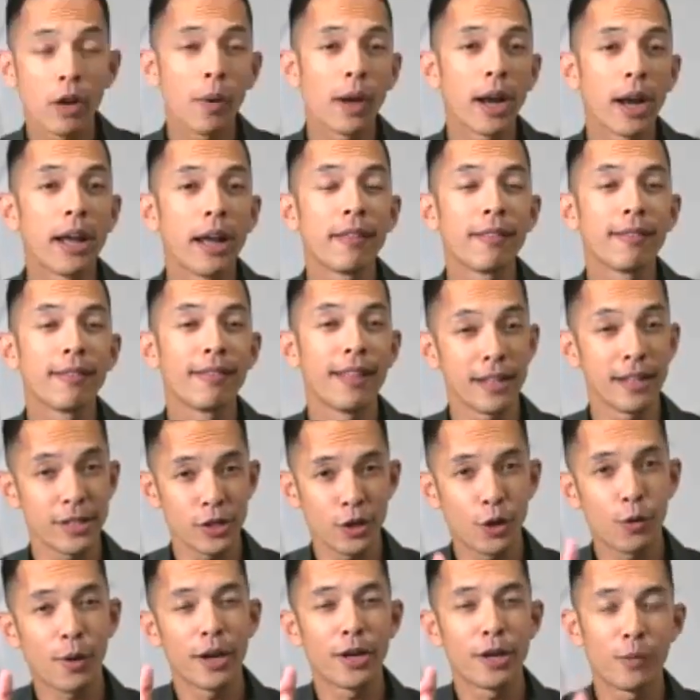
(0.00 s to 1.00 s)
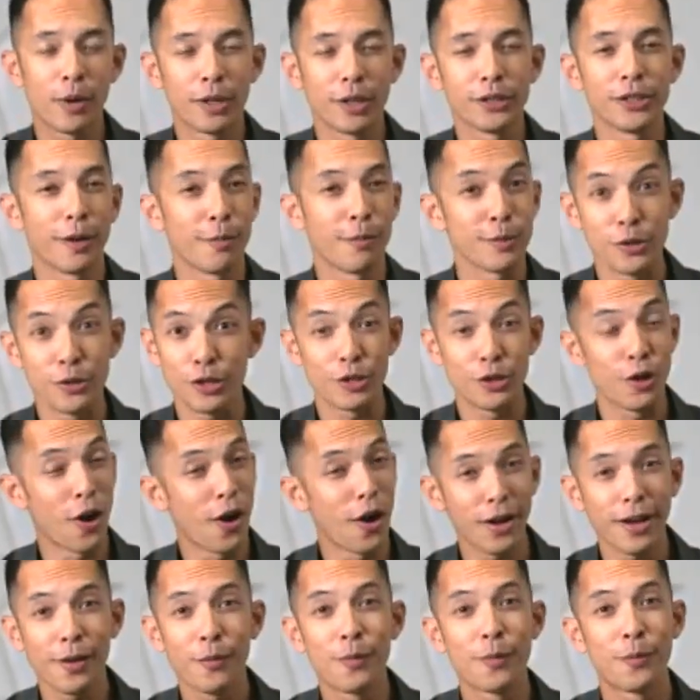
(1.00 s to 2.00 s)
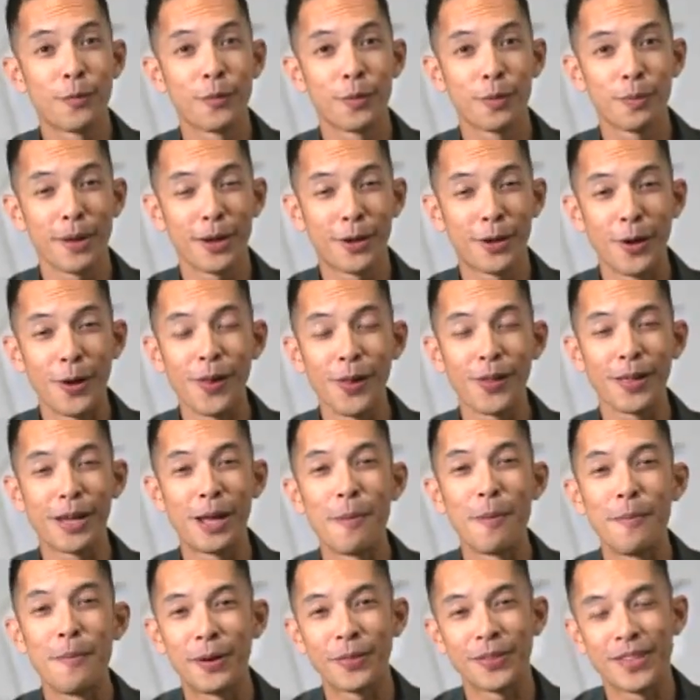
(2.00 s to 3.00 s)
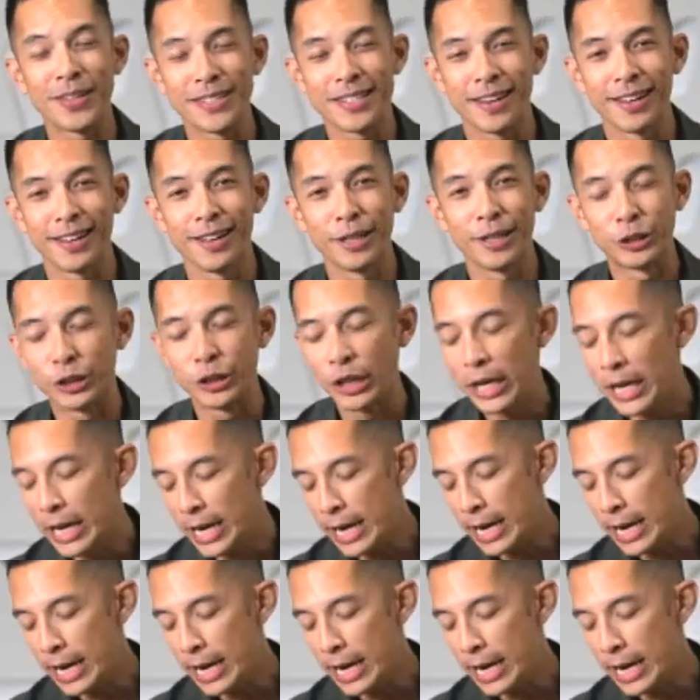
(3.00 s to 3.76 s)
know what, that's a great question. I was just talking with my colleague about this at lunch.